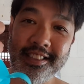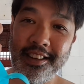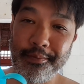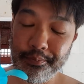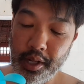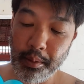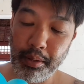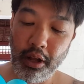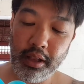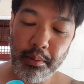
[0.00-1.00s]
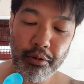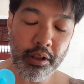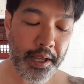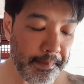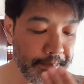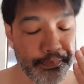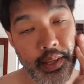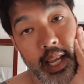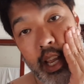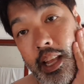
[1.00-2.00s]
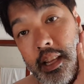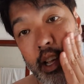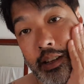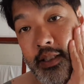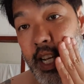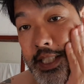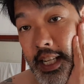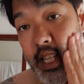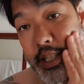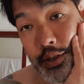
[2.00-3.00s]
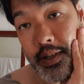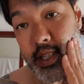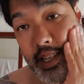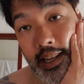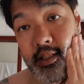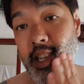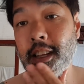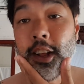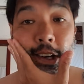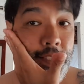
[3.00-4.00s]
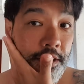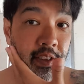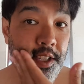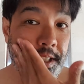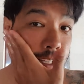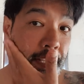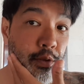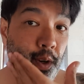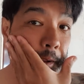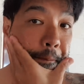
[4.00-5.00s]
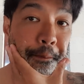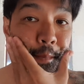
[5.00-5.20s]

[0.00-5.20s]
So apply liberally, and it contains glycerin, so it actually glides over your skin as well.